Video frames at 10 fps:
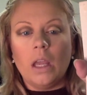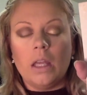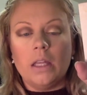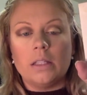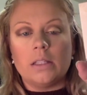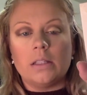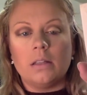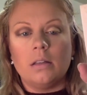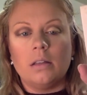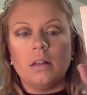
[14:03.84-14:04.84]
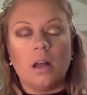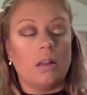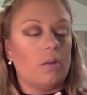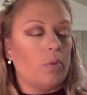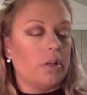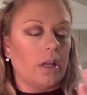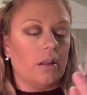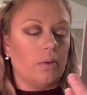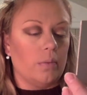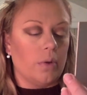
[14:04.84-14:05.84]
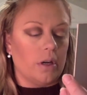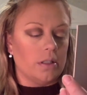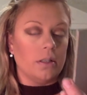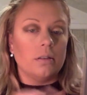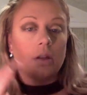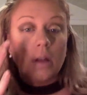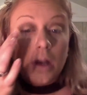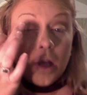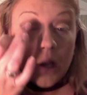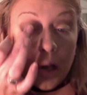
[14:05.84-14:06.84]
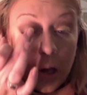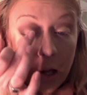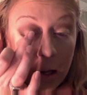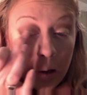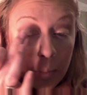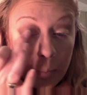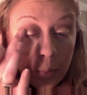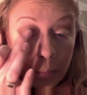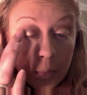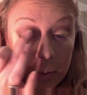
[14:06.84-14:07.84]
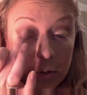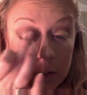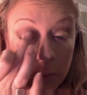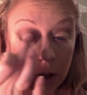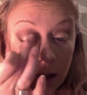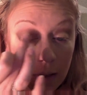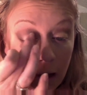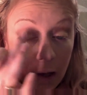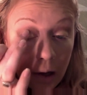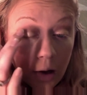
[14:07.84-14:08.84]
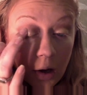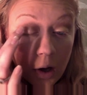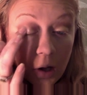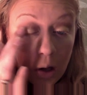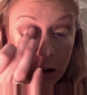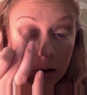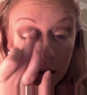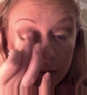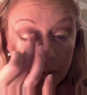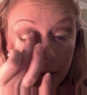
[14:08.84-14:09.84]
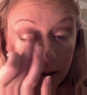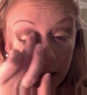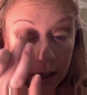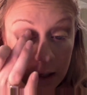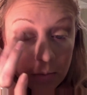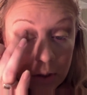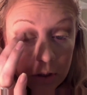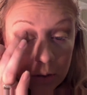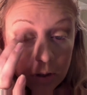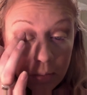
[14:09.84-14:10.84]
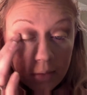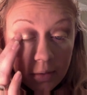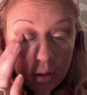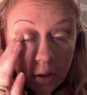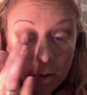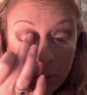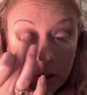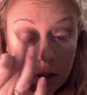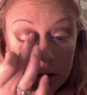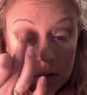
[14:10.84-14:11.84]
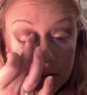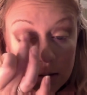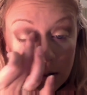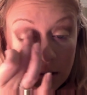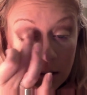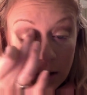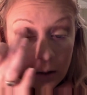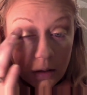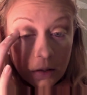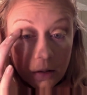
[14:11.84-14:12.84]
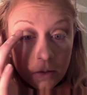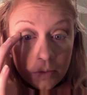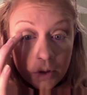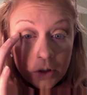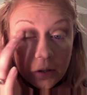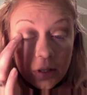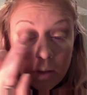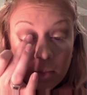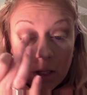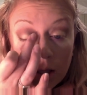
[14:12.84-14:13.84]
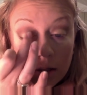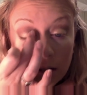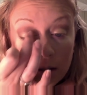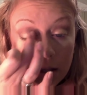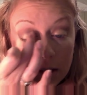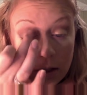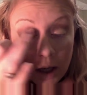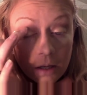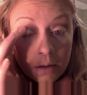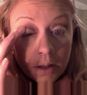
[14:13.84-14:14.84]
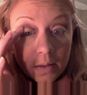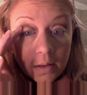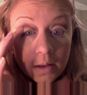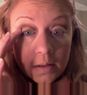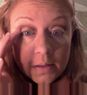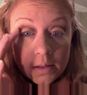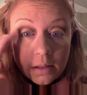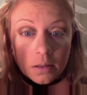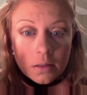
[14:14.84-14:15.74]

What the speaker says: And it's a lot more yellow in person. But I'm just putting that all over my lid, and I'm just using my finger because for creamy, glittery shadow like this,